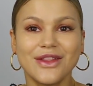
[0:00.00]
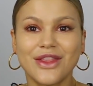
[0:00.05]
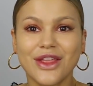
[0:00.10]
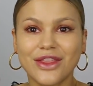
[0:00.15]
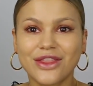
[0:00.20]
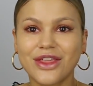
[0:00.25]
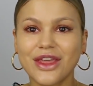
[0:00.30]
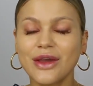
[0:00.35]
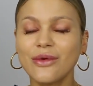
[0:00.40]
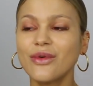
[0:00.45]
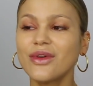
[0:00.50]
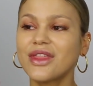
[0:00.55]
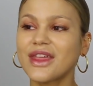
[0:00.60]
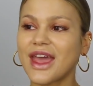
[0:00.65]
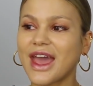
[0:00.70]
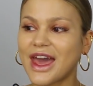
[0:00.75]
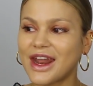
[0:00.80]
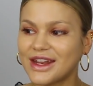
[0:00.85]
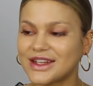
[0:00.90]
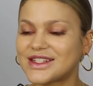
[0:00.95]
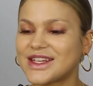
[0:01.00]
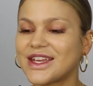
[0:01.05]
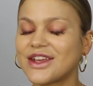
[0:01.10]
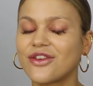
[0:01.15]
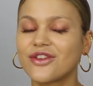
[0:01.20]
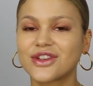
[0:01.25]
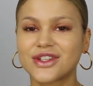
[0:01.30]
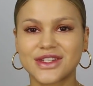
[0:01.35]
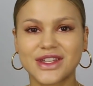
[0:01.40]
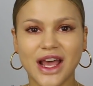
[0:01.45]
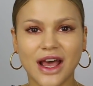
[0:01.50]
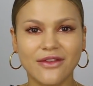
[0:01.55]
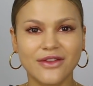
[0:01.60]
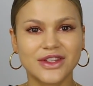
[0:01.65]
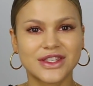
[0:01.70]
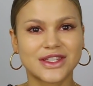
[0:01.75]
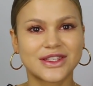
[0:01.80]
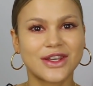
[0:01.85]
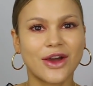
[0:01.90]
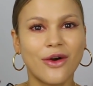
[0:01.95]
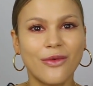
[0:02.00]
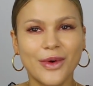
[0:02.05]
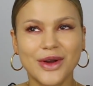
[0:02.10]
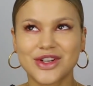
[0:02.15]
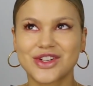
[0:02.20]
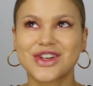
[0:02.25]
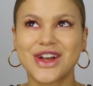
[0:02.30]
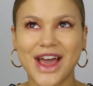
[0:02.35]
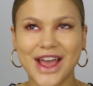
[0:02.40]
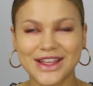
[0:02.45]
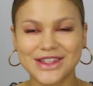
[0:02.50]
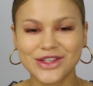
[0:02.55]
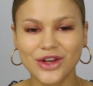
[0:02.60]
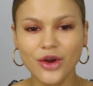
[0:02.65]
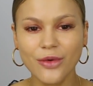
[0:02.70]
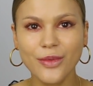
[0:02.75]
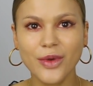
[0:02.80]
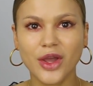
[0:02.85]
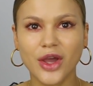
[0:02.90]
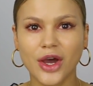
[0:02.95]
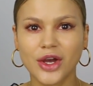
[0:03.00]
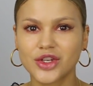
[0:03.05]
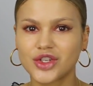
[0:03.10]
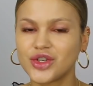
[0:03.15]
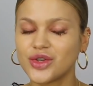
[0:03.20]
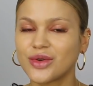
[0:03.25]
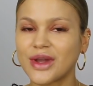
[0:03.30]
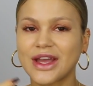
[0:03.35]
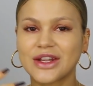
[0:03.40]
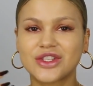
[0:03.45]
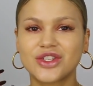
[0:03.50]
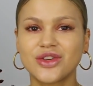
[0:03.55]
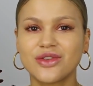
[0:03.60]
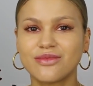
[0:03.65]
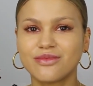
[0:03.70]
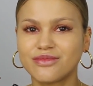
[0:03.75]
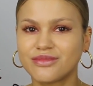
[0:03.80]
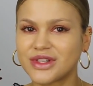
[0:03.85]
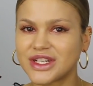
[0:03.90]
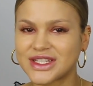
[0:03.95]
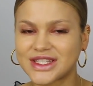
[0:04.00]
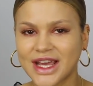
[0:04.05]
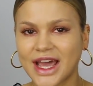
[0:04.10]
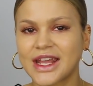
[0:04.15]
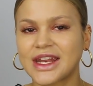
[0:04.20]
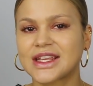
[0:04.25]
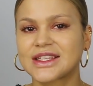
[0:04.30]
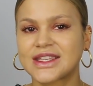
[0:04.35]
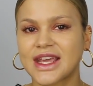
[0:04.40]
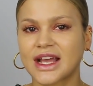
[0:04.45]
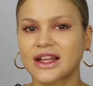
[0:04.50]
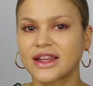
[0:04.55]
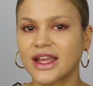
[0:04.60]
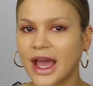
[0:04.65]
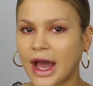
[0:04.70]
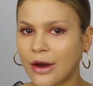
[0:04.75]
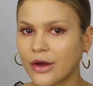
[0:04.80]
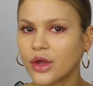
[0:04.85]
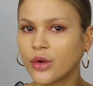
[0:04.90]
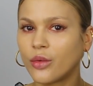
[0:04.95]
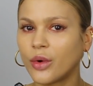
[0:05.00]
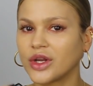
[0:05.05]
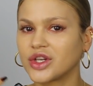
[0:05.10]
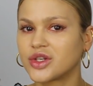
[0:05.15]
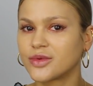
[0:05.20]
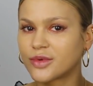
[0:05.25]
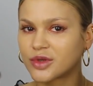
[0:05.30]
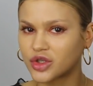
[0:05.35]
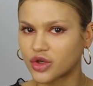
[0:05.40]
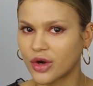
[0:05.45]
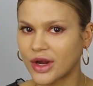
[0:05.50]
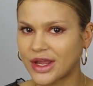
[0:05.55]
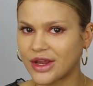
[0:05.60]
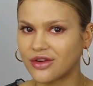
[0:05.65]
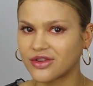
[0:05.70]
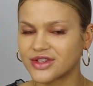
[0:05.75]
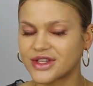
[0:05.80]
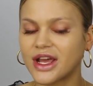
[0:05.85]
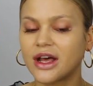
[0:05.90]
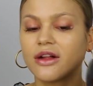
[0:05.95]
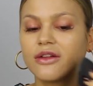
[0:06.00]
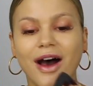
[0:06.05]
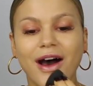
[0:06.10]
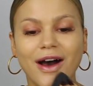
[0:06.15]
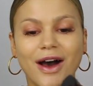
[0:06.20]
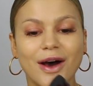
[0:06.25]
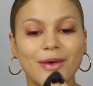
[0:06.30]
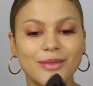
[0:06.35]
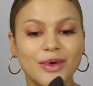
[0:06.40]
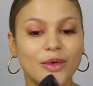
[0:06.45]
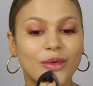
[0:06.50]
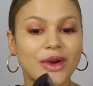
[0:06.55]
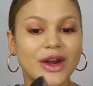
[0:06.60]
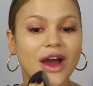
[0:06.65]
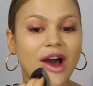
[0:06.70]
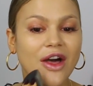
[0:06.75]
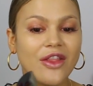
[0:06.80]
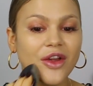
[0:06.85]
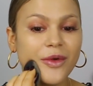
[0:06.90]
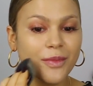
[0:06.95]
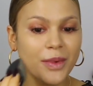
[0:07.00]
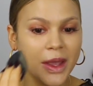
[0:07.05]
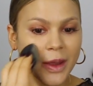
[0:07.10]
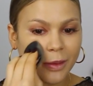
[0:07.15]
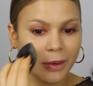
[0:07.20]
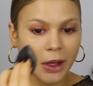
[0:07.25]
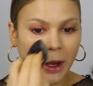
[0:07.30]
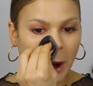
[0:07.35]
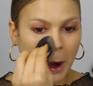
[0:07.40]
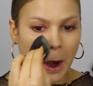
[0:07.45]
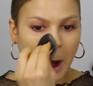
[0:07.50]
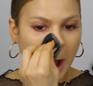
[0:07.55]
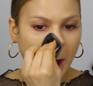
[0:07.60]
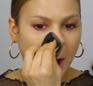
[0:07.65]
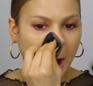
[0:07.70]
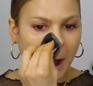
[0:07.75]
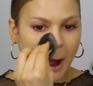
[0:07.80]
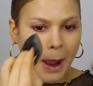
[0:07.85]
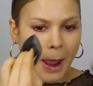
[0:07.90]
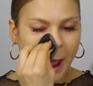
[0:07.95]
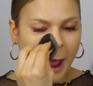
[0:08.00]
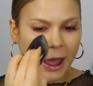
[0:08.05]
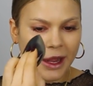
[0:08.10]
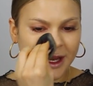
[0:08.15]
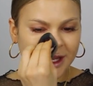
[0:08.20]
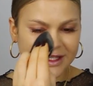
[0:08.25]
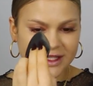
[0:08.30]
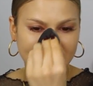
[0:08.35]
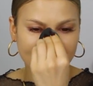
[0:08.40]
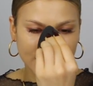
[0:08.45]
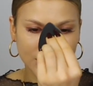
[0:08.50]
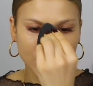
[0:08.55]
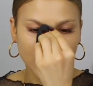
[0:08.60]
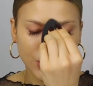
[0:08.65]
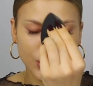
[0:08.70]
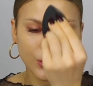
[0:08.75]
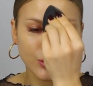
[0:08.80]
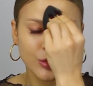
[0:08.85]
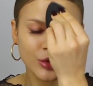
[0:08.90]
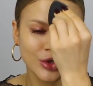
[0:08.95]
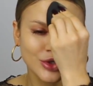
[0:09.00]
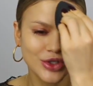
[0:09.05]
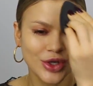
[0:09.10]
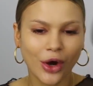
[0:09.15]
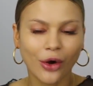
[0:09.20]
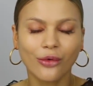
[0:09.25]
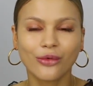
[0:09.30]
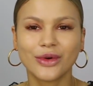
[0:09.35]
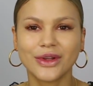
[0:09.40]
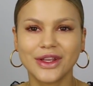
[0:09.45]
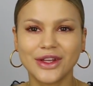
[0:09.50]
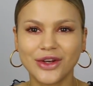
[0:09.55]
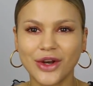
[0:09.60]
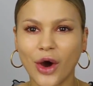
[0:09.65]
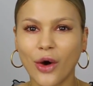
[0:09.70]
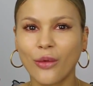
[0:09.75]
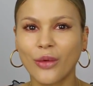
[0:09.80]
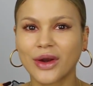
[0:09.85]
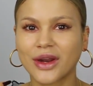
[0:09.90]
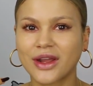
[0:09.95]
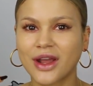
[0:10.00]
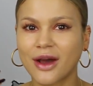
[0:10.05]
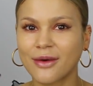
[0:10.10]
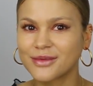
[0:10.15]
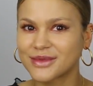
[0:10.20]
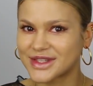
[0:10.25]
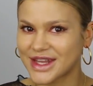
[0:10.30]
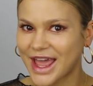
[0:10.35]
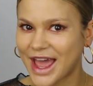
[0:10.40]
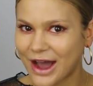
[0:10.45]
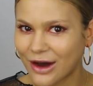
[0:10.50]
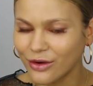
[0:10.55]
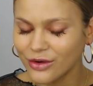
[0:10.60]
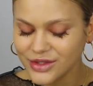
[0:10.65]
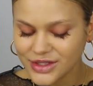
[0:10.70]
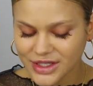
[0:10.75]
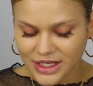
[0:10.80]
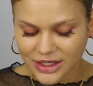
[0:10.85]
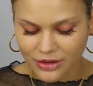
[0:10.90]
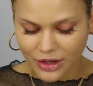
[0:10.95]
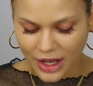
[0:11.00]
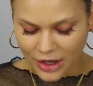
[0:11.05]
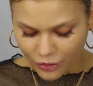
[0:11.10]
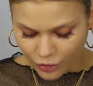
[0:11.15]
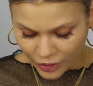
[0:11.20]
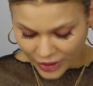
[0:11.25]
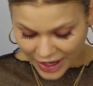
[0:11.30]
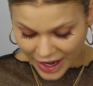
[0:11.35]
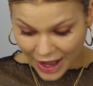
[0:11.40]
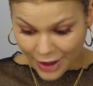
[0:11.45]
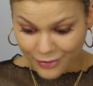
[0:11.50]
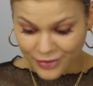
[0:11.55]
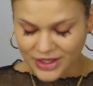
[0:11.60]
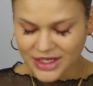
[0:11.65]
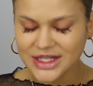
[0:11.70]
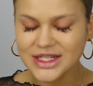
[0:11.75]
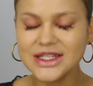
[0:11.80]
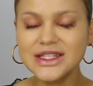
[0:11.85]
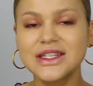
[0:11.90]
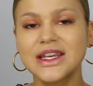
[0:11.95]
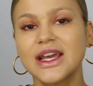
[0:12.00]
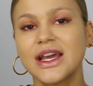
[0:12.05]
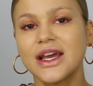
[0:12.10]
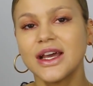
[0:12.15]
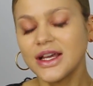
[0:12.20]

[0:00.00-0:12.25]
the thing with editing yourself is so much nicer because you get to decide exactly how you want to portray yourself. Um, but when other people are editing you, you don't really know what comes out and, and what happens.